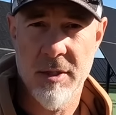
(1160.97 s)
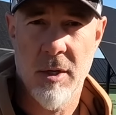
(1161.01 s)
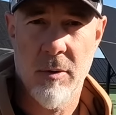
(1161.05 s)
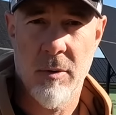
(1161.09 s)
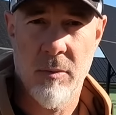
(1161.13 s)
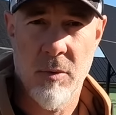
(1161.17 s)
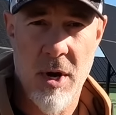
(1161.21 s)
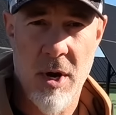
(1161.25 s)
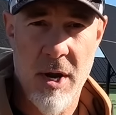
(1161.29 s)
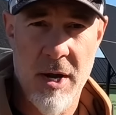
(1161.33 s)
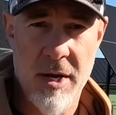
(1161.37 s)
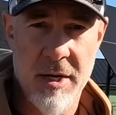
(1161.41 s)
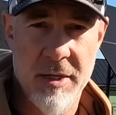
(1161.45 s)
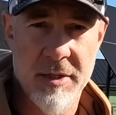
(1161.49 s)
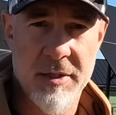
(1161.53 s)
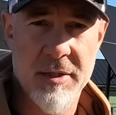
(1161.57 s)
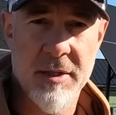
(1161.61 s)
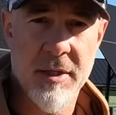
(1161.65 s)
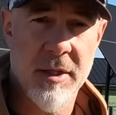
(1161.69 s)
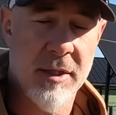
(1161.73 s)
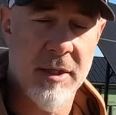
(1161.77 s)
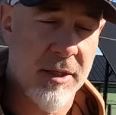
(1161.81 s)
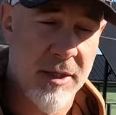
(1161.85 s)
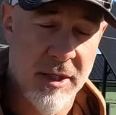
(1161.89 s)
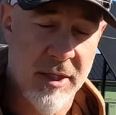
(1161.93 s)
arrays
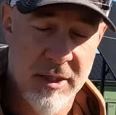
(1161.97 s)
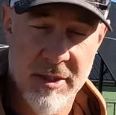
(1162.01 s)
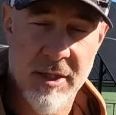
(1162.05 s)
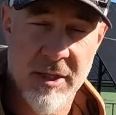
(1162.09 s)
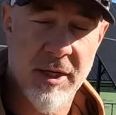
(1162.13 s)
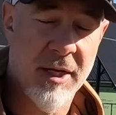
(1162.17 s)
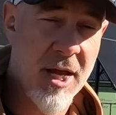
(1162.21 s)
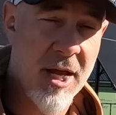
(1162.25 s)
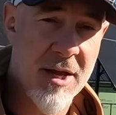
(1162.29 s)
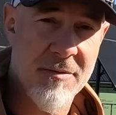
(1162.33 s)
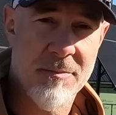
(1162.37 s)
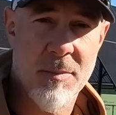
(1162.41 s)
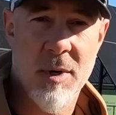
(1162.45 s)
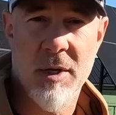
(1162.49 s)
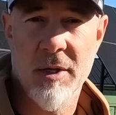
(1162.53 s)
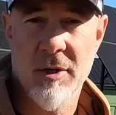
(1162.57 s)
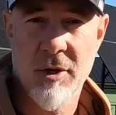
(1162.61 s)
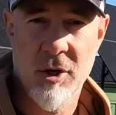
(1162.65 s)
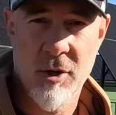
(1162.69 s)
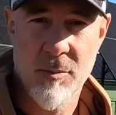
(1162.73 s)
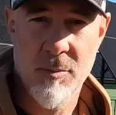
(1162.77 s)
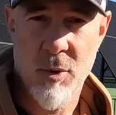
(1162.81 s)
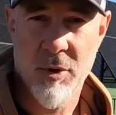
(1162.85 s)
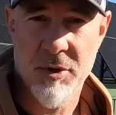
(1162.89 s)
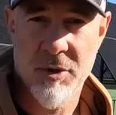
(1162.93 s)
to give them a
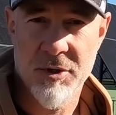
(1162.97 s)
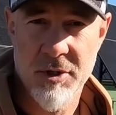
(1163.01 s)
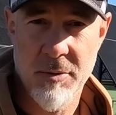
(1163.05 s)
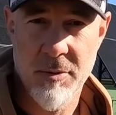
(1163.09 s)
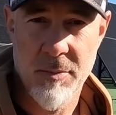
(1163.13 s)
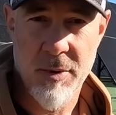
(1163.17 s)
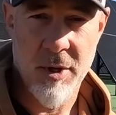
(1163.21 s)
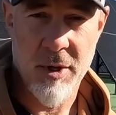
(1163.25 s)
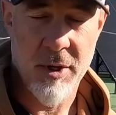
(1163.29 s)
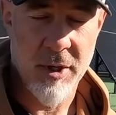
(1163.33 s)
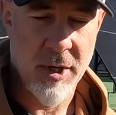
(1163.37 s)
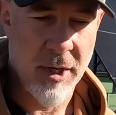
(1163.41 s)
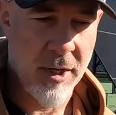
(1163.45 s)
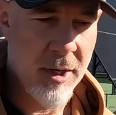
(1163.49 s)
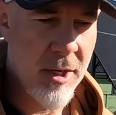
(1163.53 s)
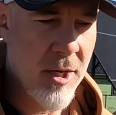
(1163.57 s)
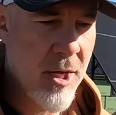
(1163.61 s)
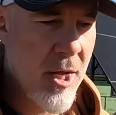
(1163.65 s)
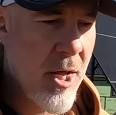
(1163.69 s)
little more stability.